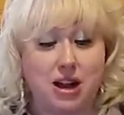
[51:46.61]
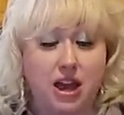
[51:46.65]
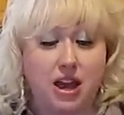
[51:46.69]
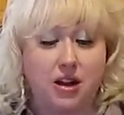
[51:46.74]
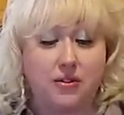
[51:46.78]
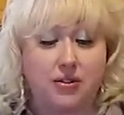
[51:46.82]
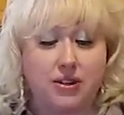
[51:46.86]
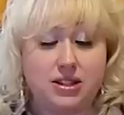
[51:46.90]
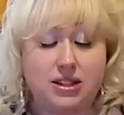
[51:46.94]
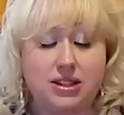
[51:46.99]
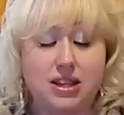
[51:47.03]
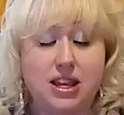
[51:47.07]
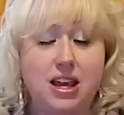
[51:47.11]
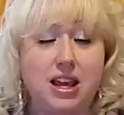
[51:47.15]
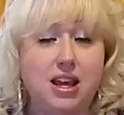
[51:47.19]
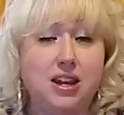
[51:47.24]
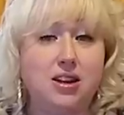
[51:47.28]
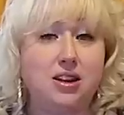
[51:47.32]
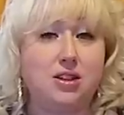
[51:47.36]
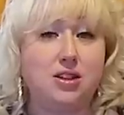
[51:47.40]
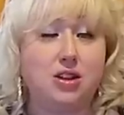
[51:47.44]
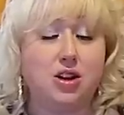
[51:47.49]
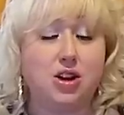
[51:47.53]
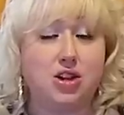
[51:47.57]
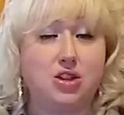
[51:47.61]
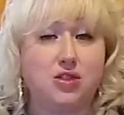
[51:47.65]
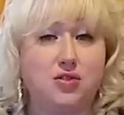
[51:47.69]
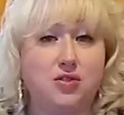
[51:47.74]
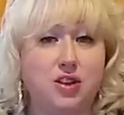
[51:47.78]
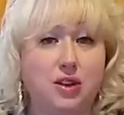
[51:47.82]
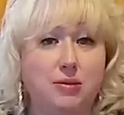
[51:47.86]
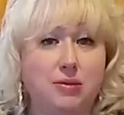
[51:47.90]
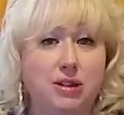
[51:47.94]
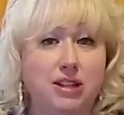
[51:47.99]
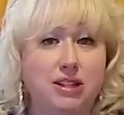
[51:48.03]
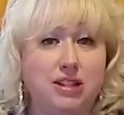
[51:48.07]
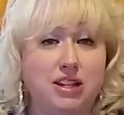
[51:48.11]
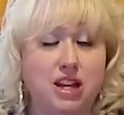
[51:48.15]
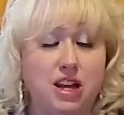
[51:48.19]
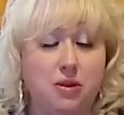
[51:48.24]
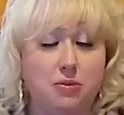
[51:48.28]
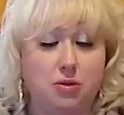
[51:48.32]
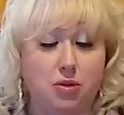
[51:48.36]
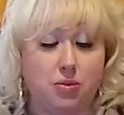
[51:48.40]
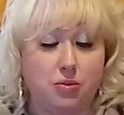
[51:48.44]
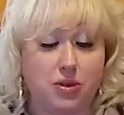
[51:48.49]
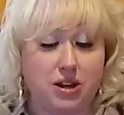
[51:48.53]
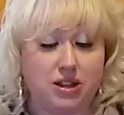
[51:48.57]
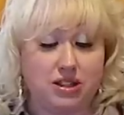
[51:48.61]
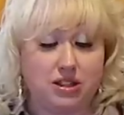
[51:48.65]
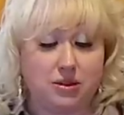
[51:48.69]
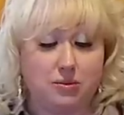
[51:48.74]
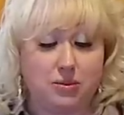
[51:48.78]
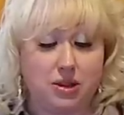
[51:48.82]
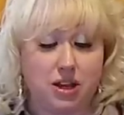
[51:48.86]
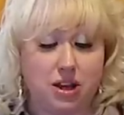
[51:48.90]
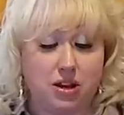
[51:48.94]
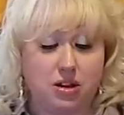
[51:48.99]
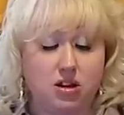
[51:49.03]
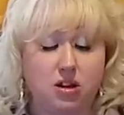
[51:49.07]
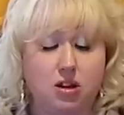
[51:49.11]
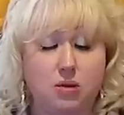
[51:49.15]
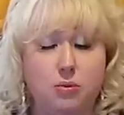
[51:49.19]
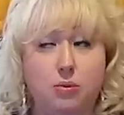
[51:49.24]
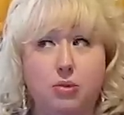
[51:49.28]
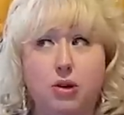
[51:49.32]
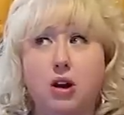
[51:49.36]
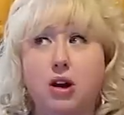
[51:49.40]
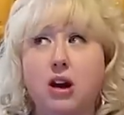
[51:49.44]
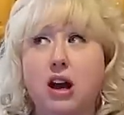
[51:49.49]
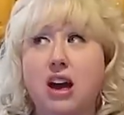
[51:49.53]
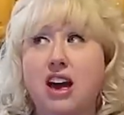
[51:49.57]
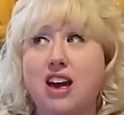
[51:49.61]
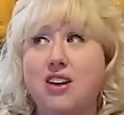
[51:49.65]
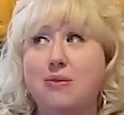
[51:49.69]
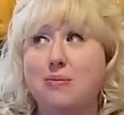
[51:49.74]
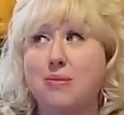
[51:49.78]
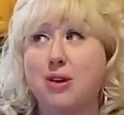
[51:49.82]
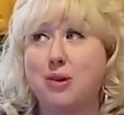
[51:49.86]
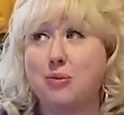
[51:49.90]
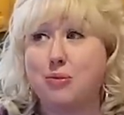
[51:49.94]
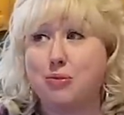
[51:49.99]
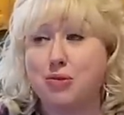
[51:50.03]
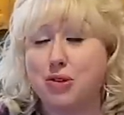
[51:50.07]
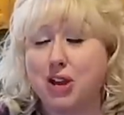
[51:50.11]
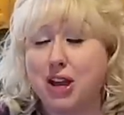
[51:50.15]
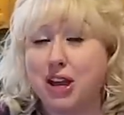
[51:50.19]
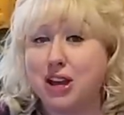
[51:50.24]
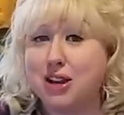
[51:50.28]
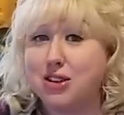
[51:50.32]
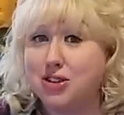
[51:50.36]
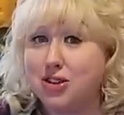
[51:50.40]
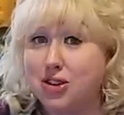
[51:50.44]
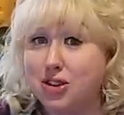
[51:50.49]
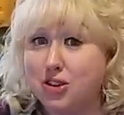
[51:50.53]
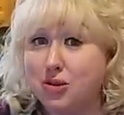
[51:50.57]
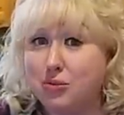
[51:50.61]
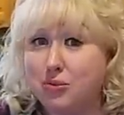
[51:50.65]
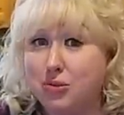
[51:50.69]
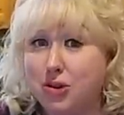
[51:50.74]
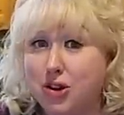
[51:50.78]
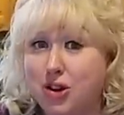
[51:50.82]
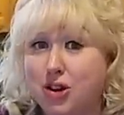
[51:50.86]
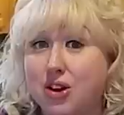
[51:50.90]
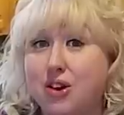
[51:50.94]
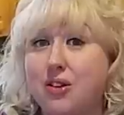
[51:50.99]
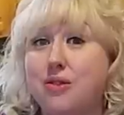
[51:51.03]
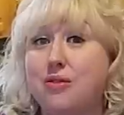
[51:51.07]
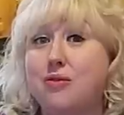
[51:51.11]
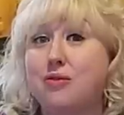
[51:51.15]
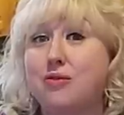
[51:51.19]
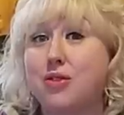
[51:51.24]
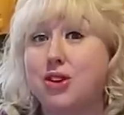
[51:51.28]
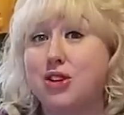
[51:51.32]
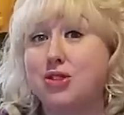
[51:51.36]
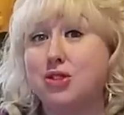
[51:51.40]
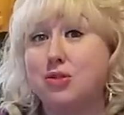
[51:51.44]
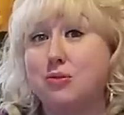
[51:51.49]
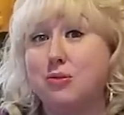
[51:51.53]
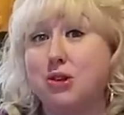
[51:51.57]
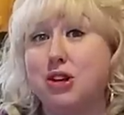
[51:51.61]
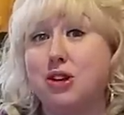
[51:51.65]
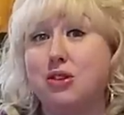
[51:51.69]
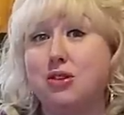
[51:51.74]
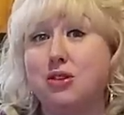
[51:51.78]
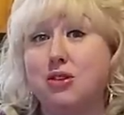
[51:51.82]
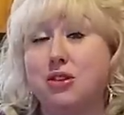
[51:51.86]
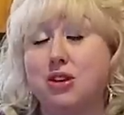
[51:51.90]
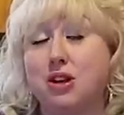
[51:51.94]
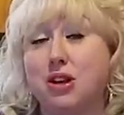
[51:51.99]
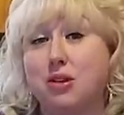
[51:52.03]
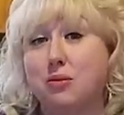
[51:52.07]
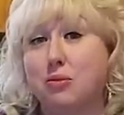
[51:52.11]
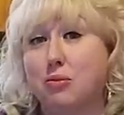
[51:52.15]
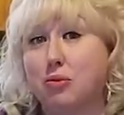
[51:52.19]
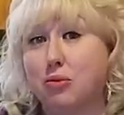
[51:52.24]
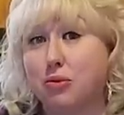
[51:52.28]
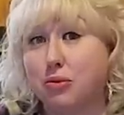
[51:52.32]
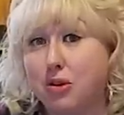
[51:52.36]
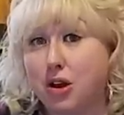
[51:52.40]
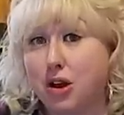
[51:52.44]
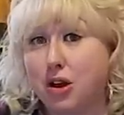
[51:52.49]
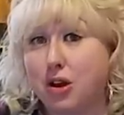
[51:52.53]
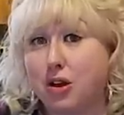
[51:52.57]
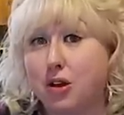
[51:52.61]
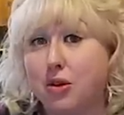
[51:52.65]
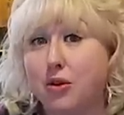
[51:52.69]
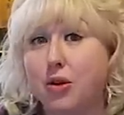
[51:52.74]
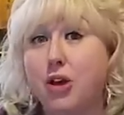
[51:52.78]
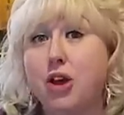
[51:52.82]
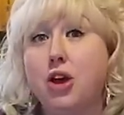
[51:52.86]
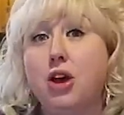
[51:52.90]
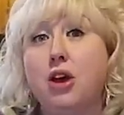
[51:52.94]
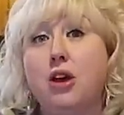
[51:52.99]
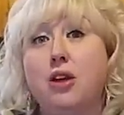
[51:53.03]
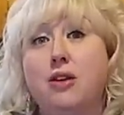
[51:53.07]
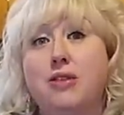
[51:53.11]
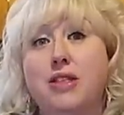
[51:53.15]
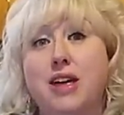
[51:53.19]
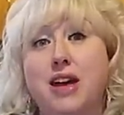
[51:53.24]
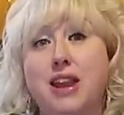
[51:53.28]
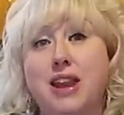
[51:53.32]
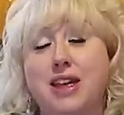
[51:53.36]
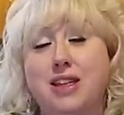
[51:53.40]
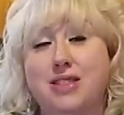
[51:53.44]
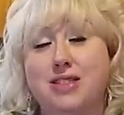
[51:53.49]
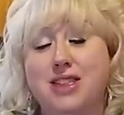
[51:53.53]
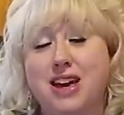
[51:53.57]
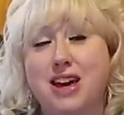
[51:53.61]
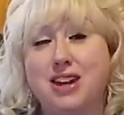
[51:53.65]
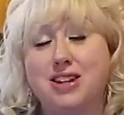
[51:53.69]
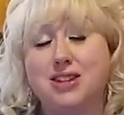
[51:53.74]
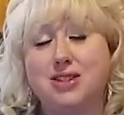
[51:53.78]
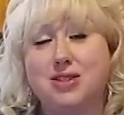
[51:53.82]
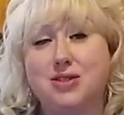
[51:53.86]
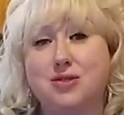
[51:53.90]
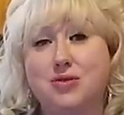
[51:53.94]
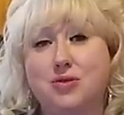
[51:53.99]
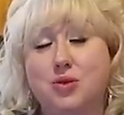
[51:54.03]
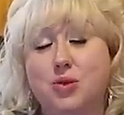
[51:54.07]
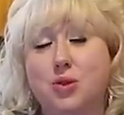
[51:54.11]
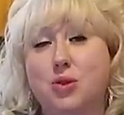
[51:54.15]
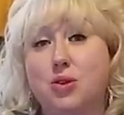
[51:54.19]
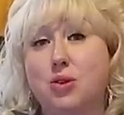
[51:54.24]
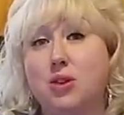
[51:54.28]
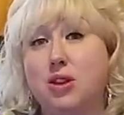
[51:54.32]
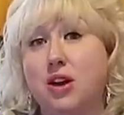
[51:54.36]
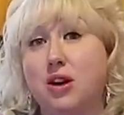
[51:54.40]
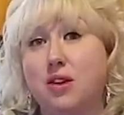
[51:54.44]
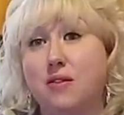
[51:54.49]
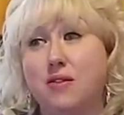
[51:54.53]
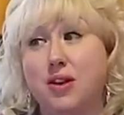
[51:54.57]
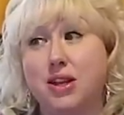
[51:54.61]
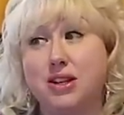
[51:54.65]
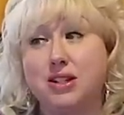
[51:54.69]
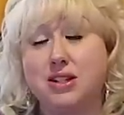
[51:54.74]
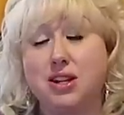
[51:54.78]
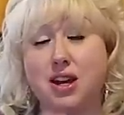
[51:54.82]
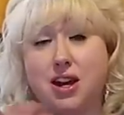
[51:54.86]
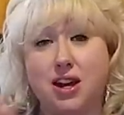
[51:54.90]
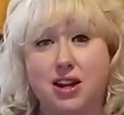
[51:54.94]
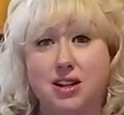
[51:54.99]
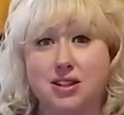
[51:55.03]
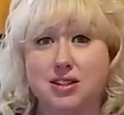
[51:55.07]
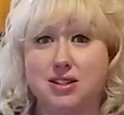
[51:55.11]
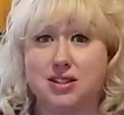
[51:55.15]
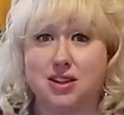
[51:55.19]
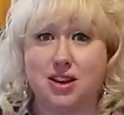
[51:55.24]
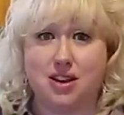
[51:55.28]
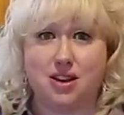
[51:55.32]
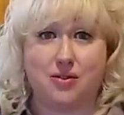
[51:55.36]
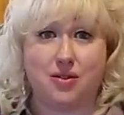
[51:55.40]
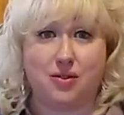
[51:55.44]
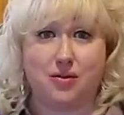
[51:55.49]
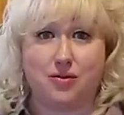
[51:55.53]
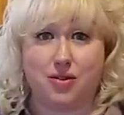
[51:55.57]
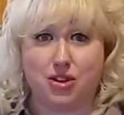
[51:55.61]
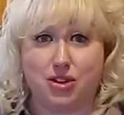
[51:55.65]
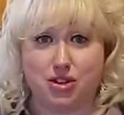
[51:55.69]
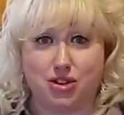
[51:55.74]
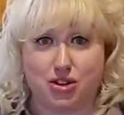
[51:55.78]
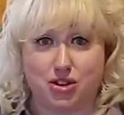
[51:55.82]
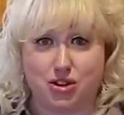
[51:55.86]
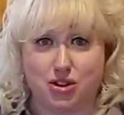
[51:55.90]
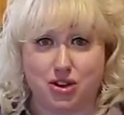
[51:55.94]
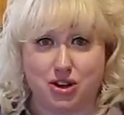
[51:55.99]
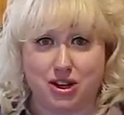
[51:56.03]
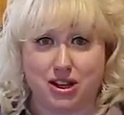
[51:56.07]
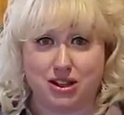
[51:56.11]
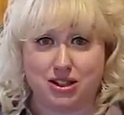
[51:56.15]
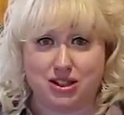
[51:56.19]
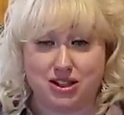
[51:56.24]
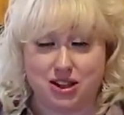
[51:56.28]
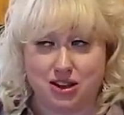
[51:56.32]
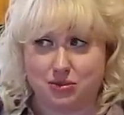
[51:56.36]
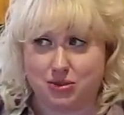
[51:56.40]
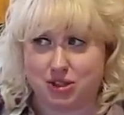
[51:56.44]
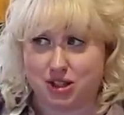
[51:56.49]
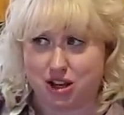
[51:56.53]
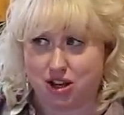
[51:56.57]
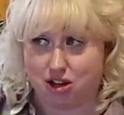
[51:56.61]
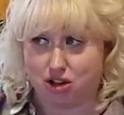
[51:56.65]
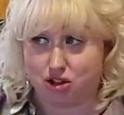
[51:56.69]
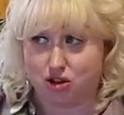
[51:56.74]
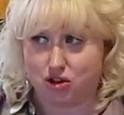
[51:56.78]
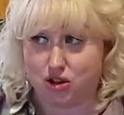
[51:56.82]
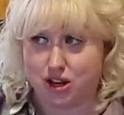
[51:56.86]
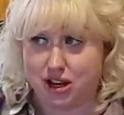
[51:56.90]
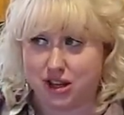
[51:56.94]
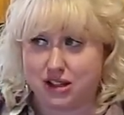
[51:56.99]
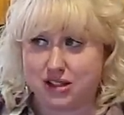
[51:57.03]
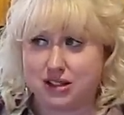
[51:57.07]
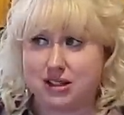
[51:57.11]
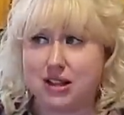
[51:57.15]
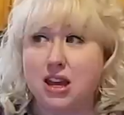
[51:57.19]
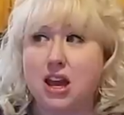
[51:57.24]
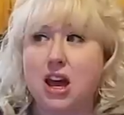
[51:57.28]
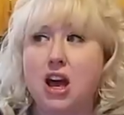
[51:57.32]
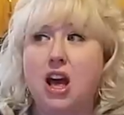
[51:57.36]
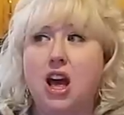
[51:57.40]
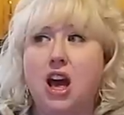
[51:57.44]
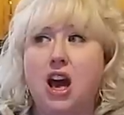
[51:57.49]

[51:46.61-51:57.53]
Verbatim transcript: I have a ten Large Family Table recipe cookbook. I have my brand new book, Freezer Meal Cooking Pro, that that is full of tons of freezer cooking tips and tricks.